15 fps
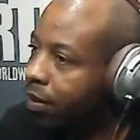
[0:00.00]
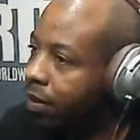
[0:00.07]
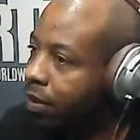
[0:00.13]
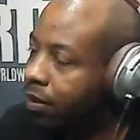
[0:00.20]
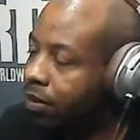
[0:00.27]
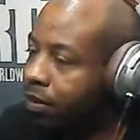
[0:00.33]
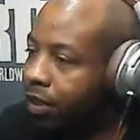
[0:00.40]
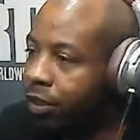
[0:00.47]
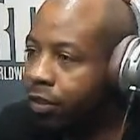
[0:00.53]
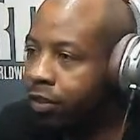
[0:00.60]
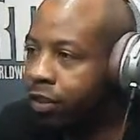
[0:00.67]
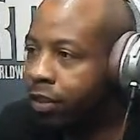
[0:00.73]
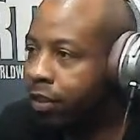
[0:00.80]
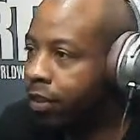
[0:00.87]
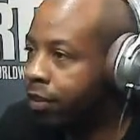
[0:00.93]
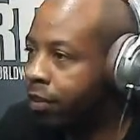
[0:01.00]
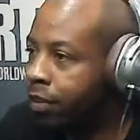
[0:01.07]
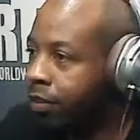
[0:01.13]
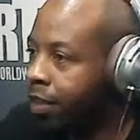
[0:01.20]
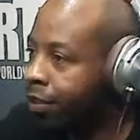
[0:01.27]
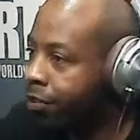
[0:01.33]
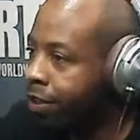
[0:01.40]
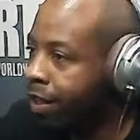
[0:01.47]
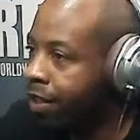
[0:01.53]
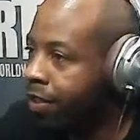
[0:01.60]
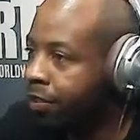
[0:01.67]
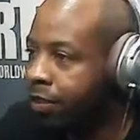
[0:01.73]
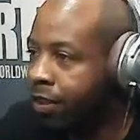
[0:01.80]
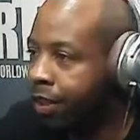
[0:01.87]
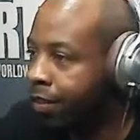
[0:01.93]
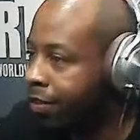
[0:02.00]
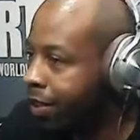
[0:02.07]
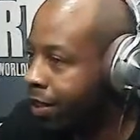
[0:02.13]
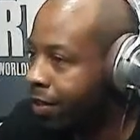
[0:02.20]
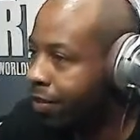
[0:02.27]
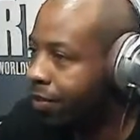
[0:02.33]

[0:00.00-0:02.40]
Is it there? Is there yet? Is it there yet?